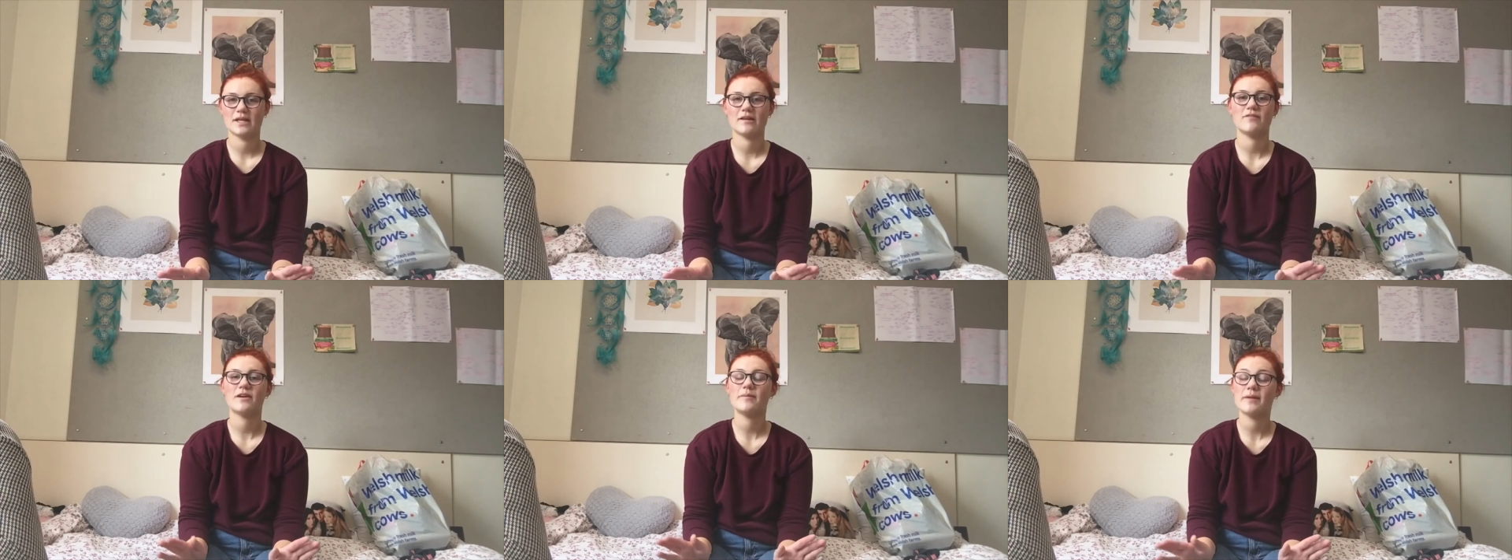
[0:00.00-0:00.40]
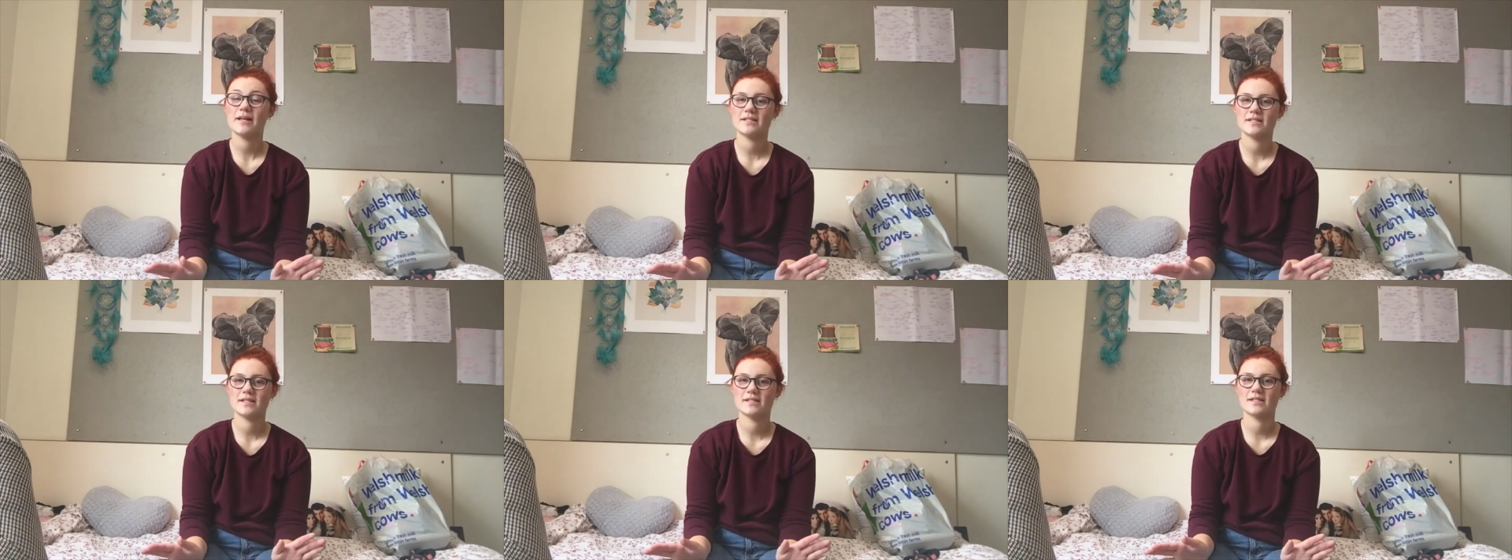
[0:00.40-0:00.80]
Fair play
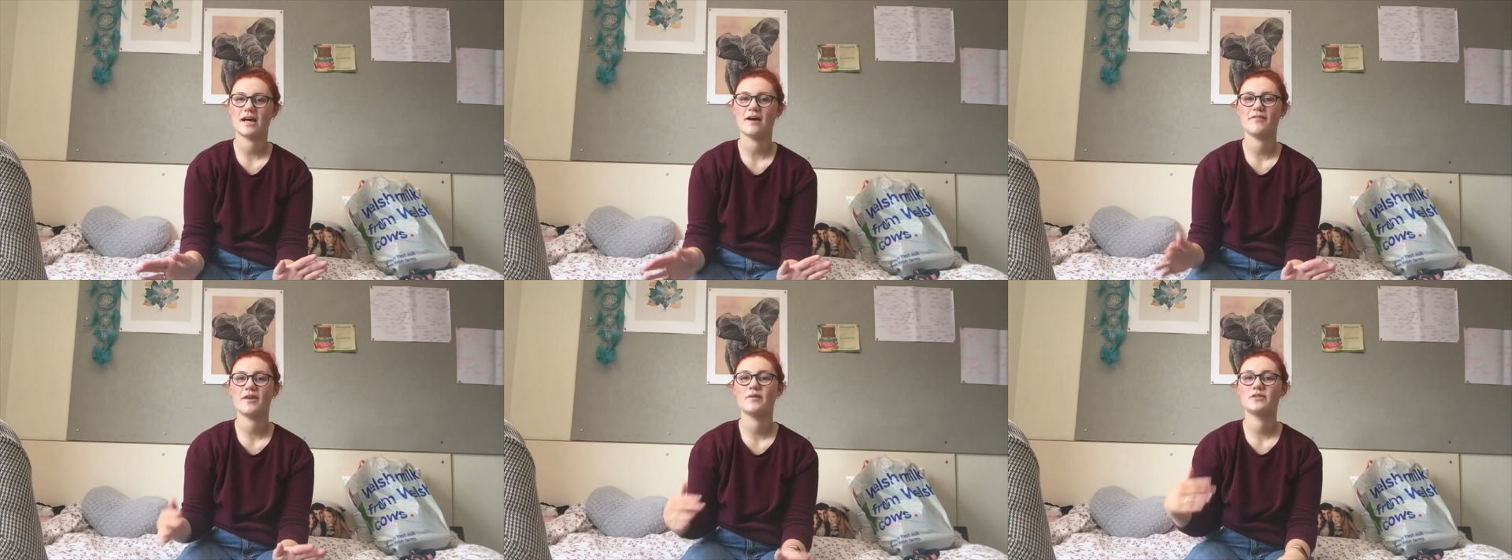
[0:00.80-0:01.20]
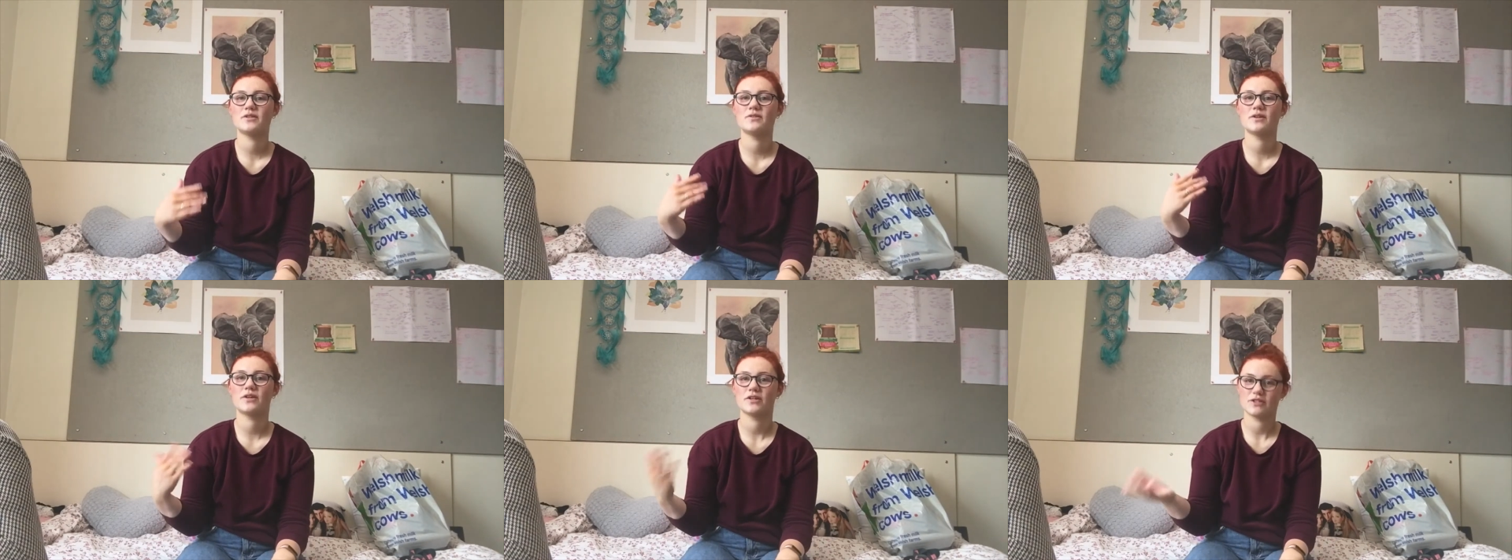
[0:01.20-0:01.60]
to the staff, they were
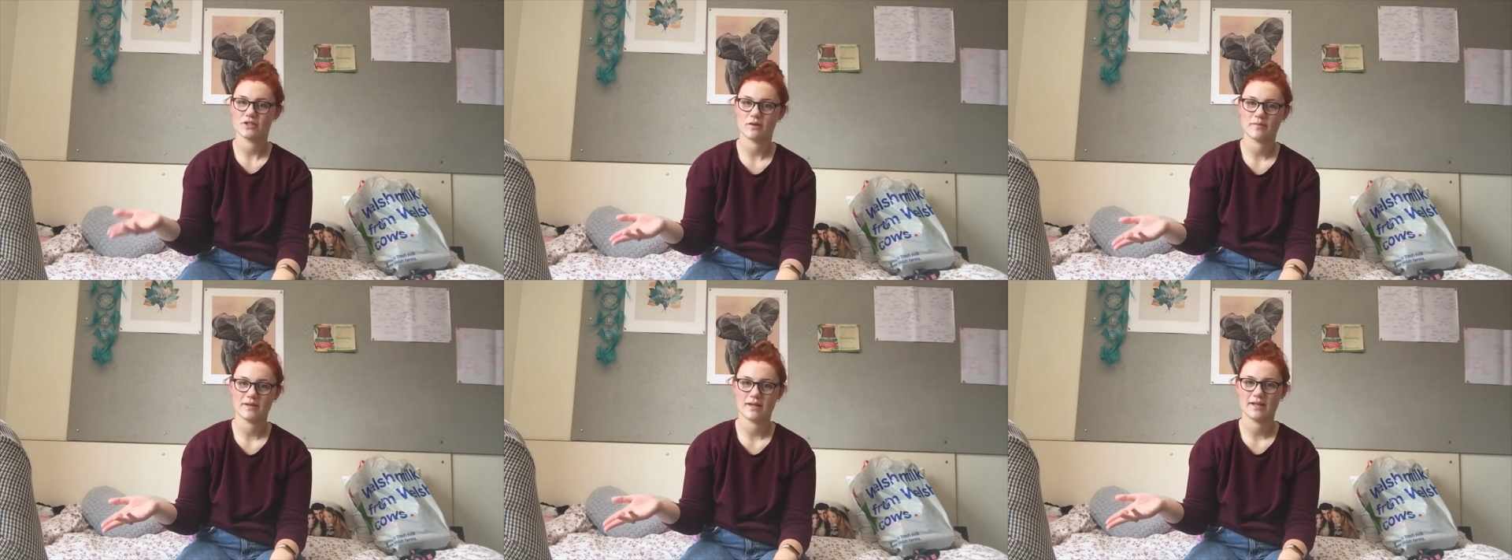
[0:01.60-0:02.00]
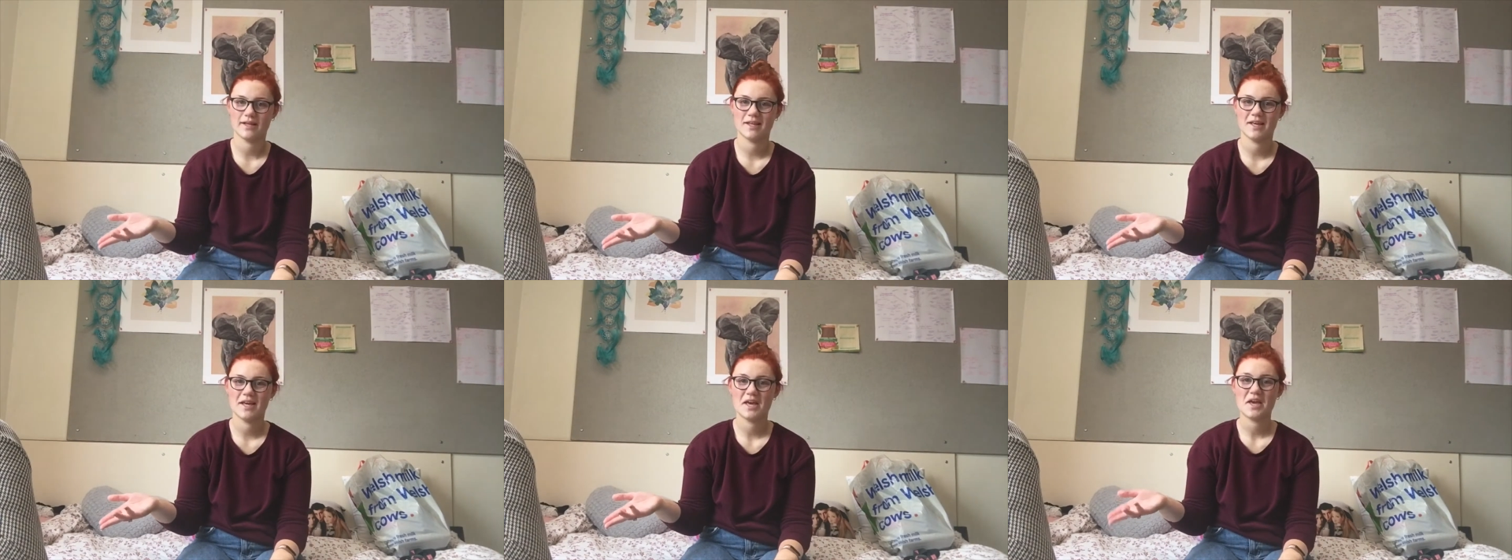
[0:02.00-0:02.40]
doing a good job in like
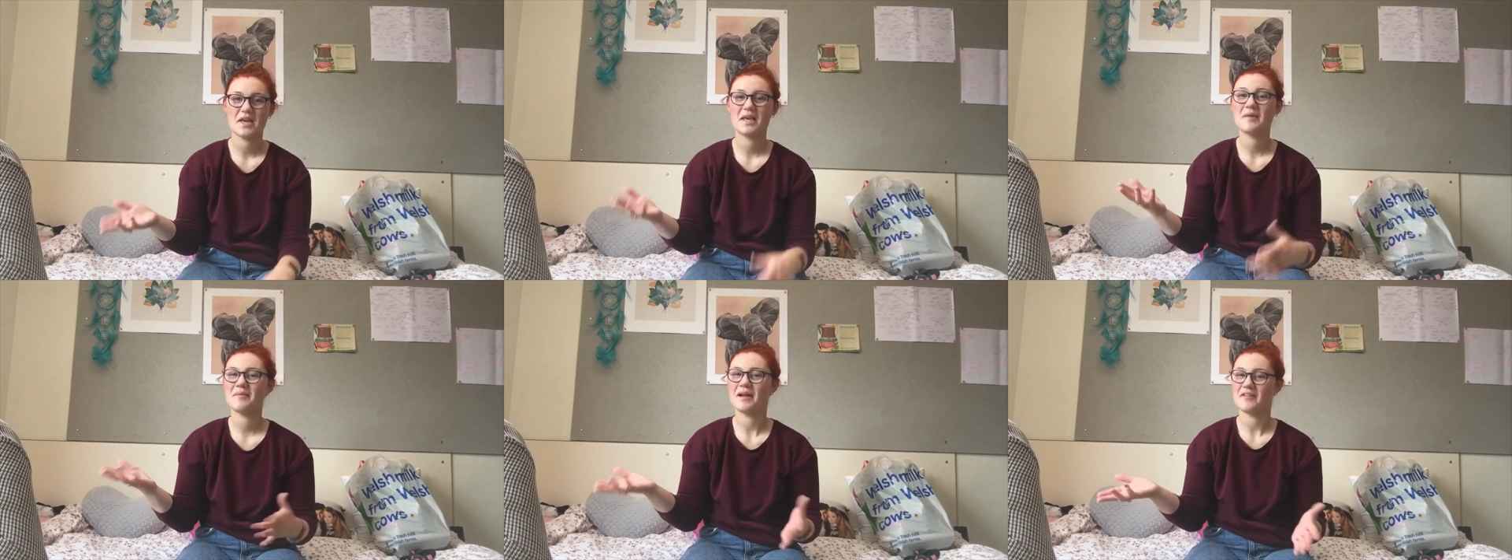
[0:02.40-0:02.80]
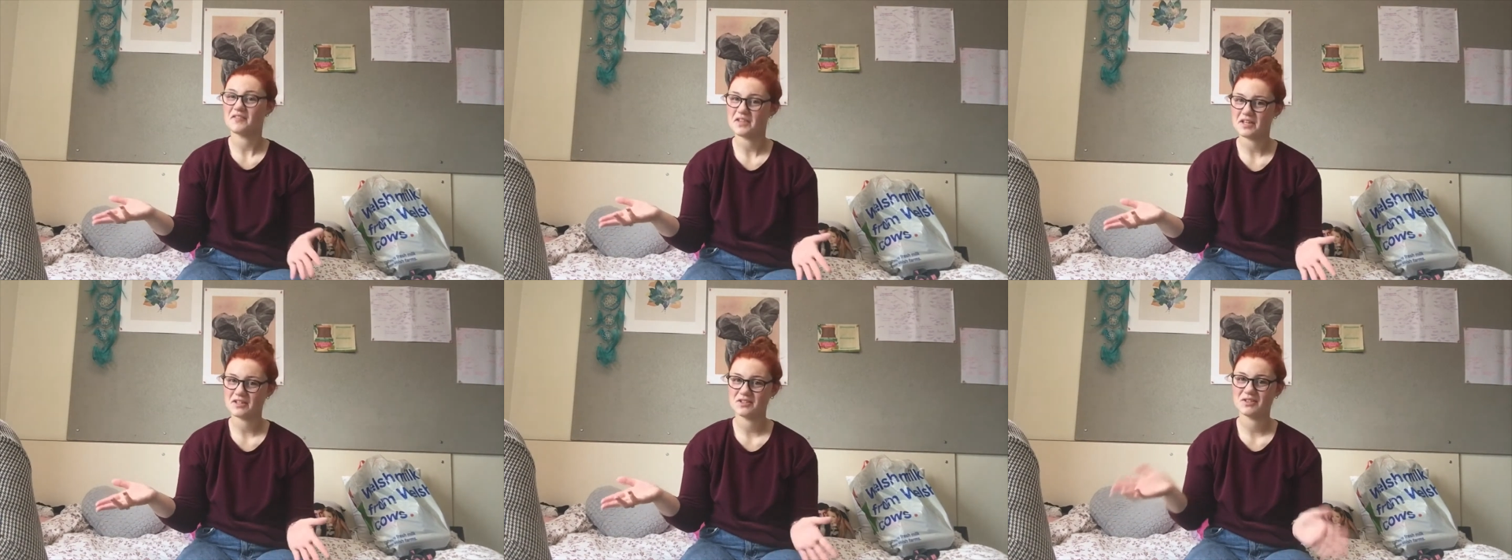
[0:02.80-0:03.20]
keeping
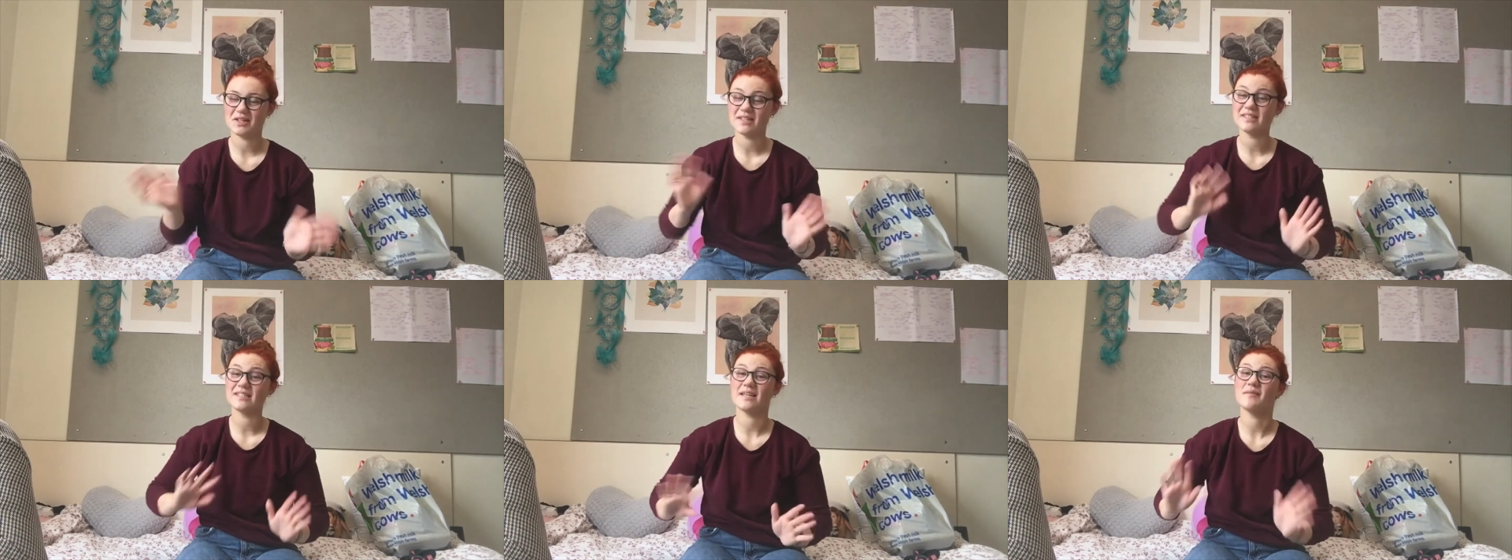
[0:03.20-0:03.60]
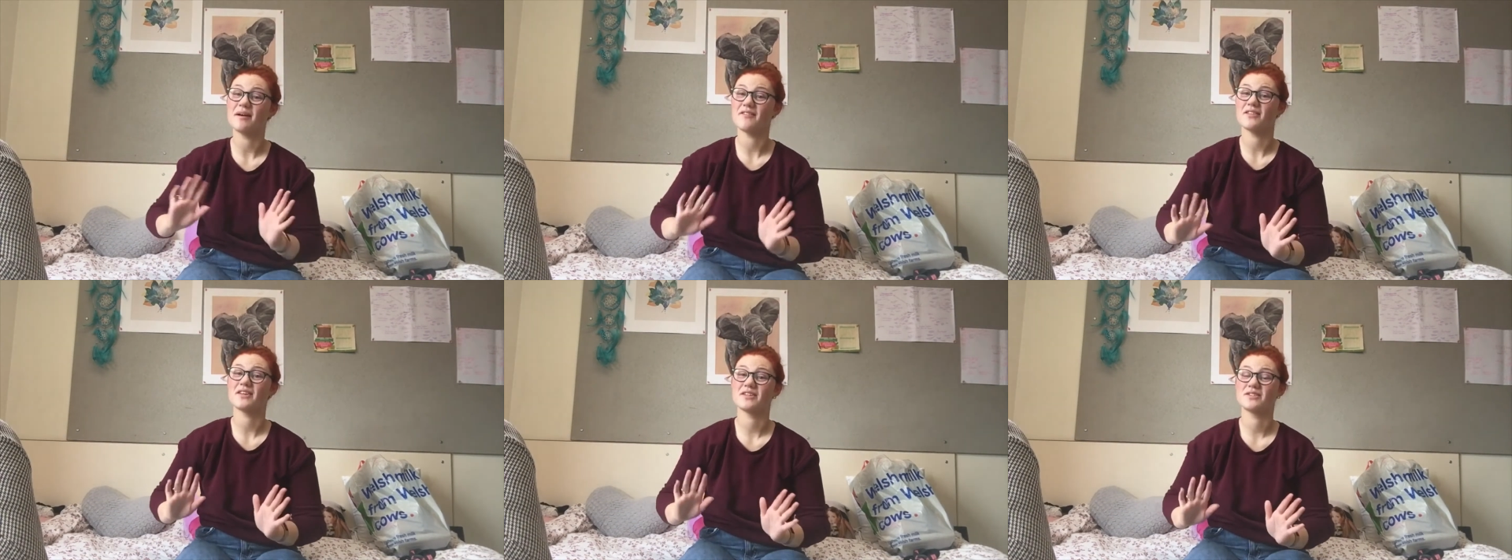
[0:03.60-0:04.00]
everything, trying to keep
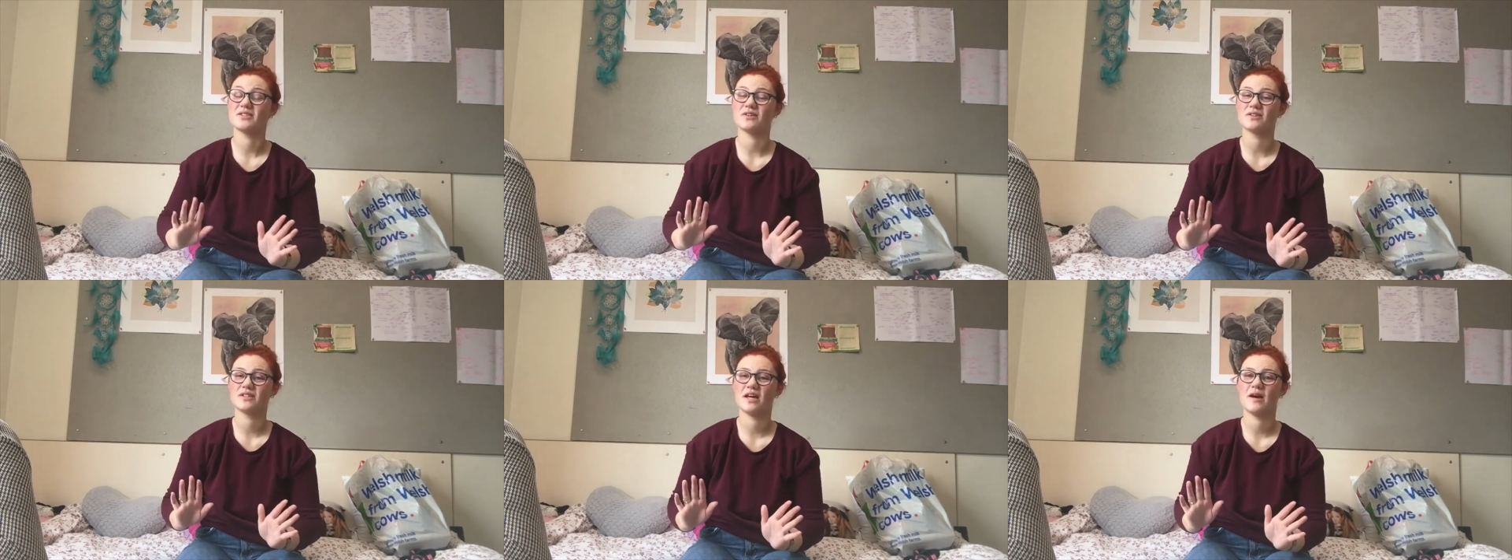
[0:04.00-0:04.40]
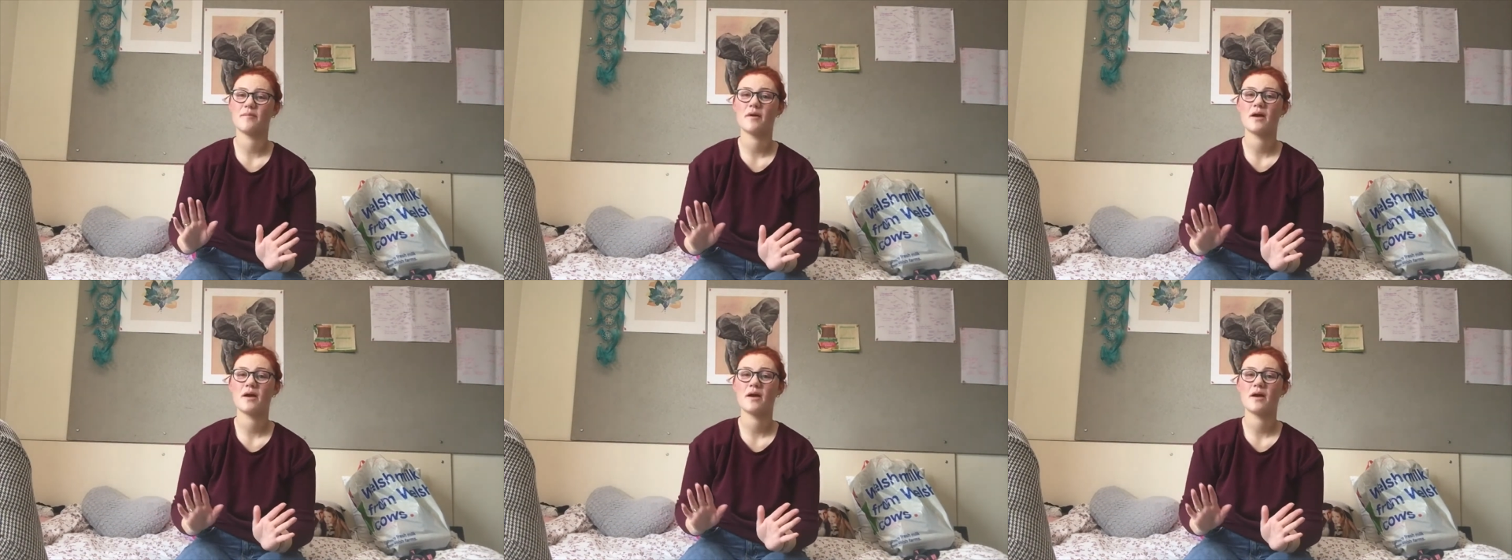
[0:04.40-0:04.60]
everything stocked up.